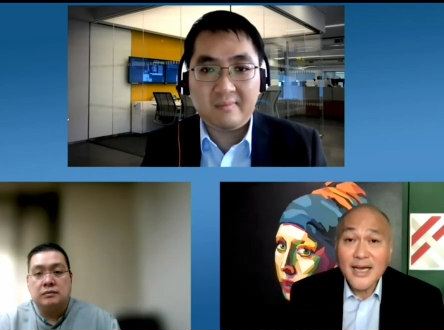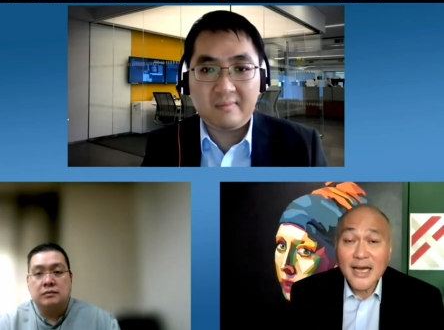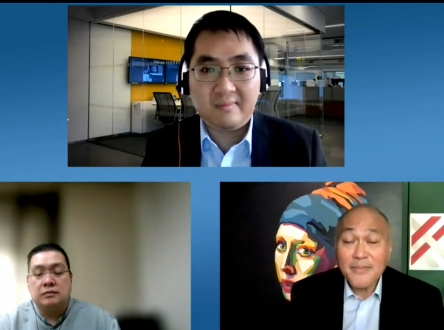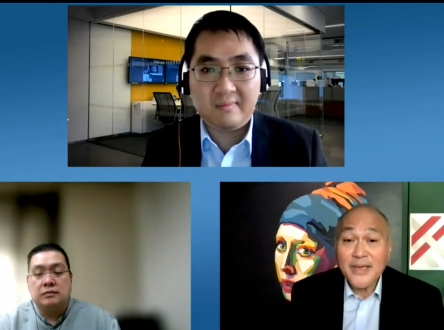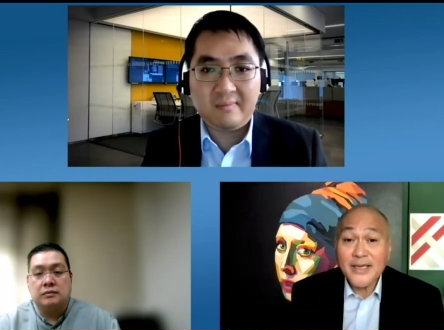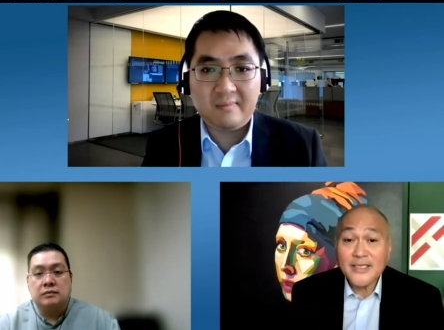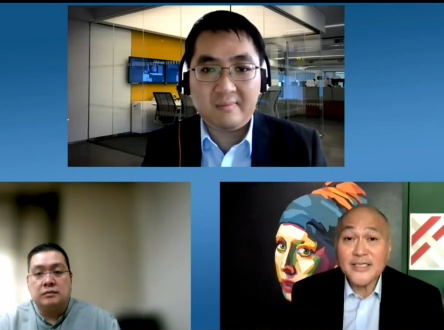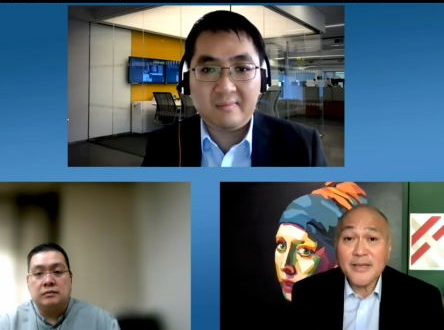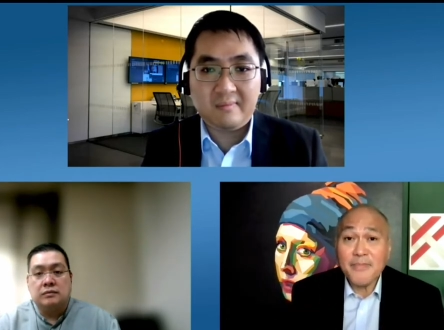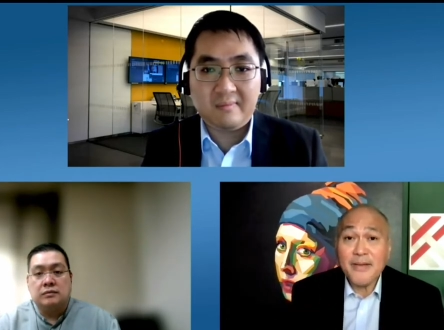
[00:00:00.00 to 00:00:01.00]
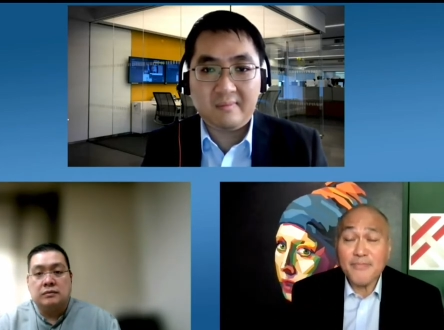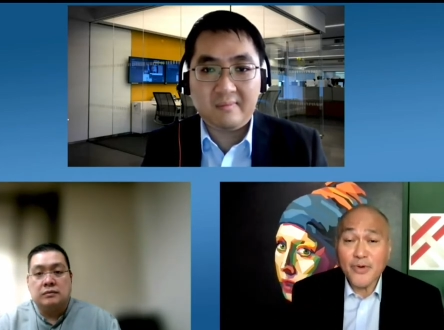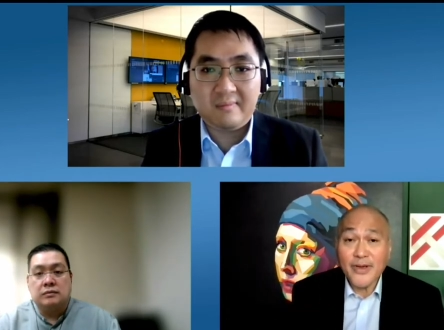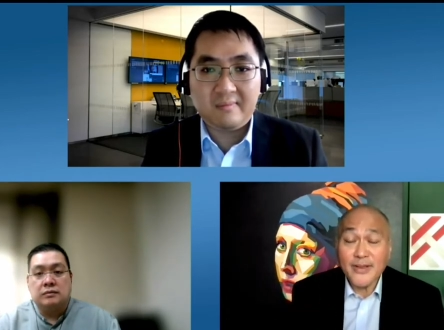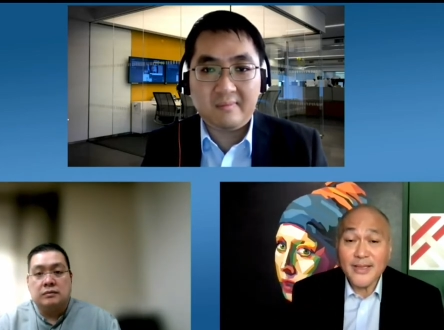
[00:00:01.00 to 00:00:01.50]
Speaker 1: having its tipping
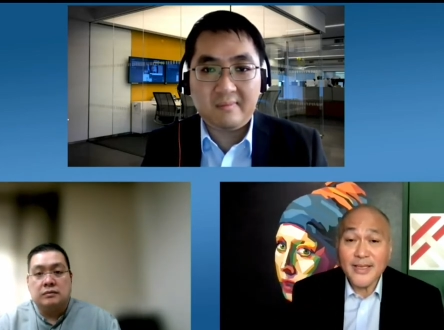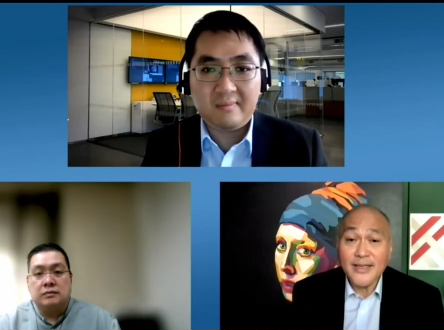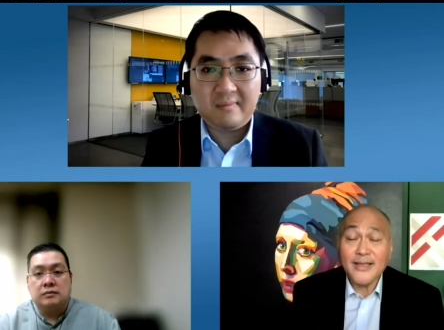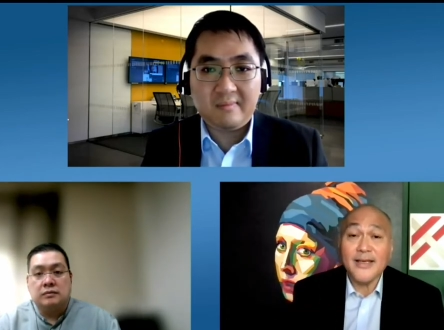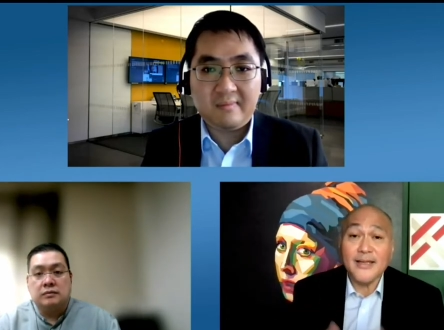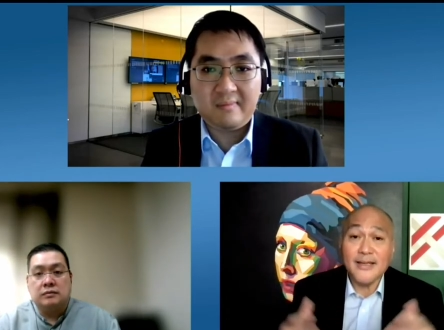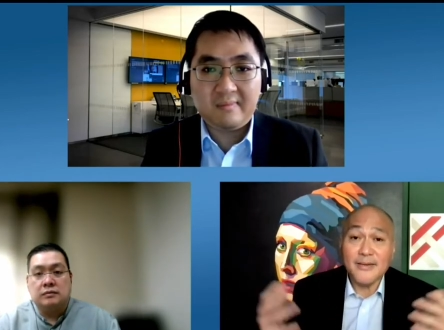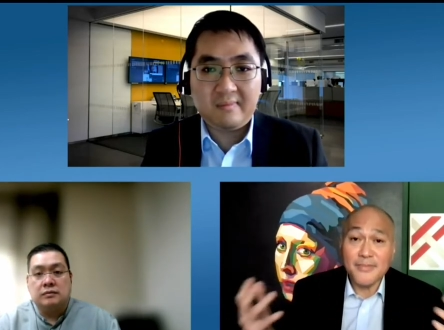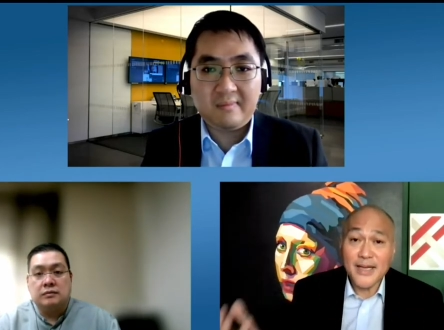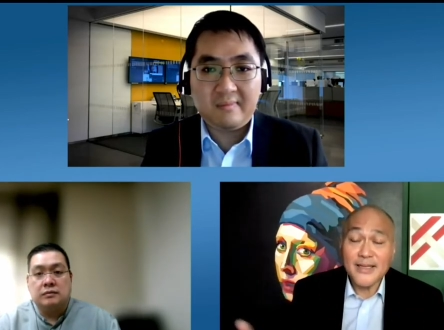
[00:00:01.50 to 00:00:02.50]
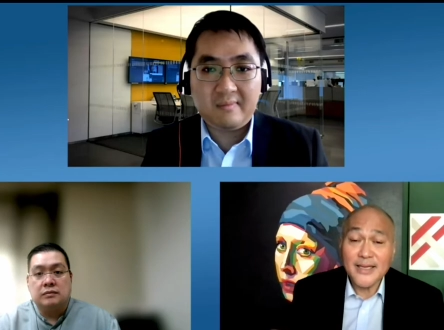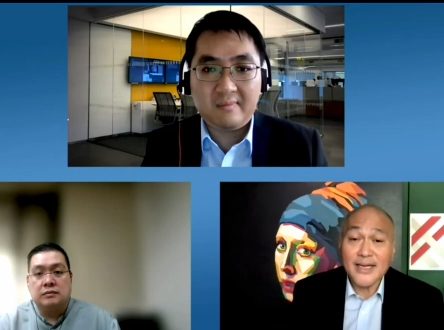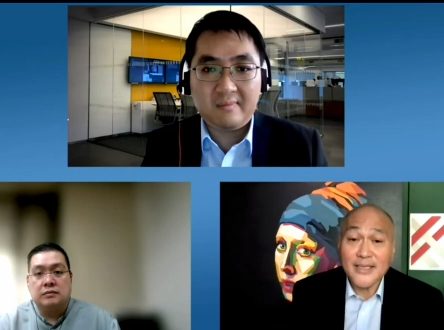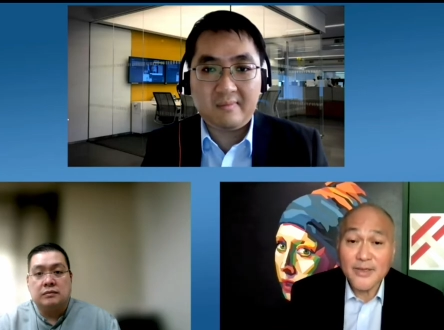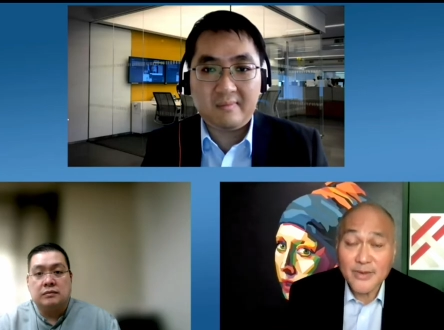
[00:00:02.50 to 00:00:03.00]
point, and, and the brandy
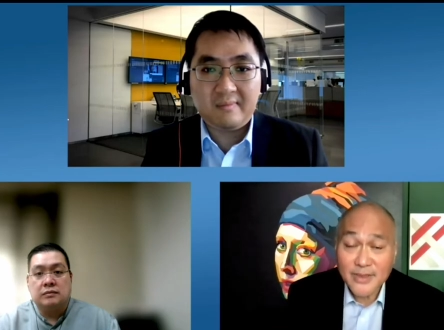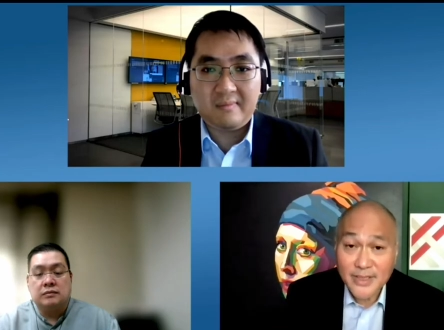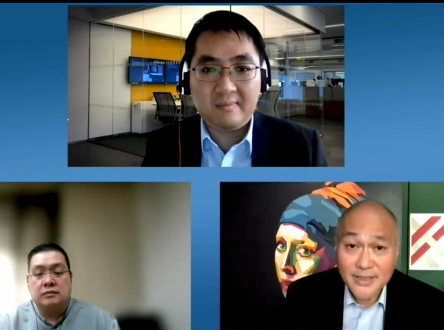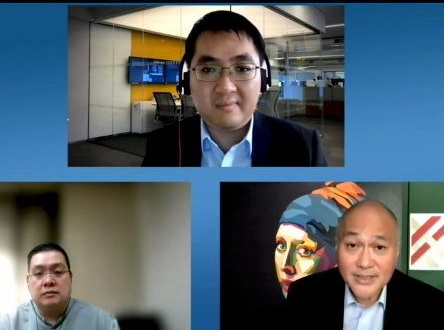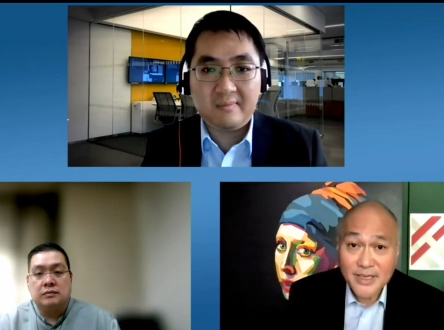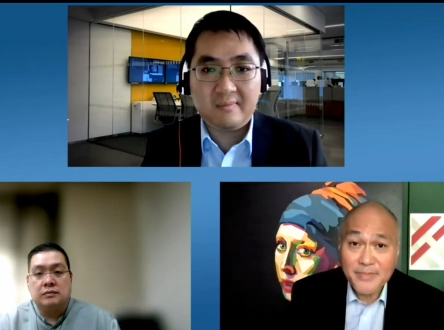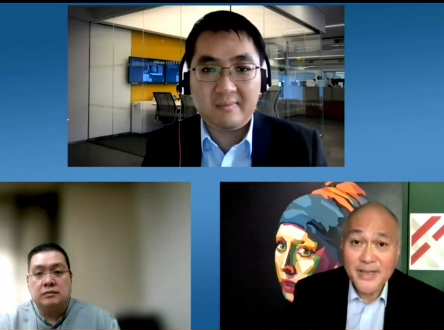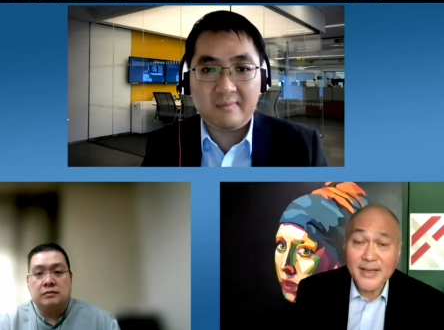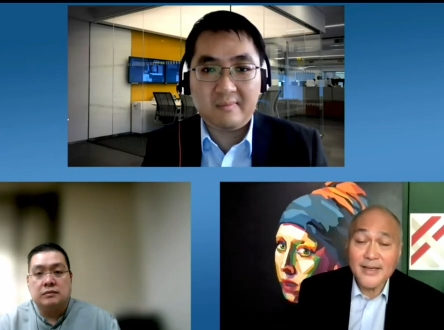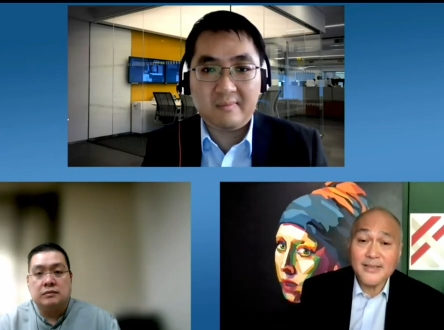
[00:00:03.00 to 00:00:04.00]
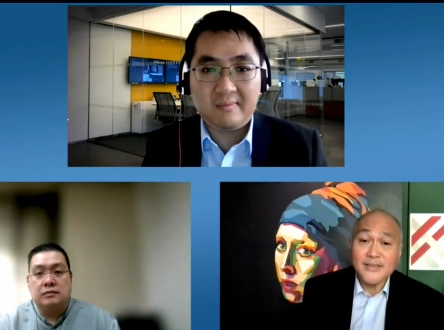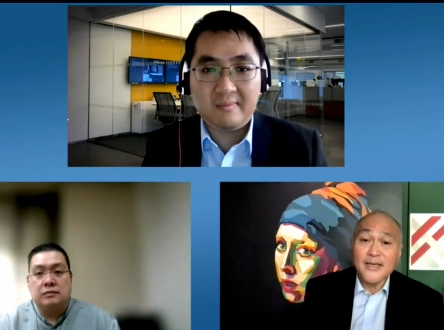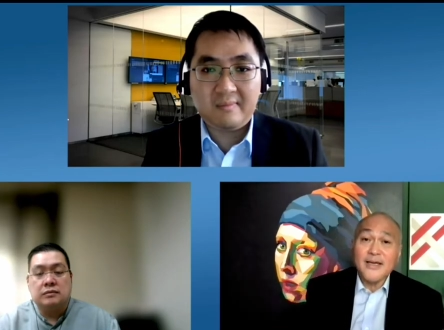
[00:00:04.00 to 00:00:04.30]
category is giving us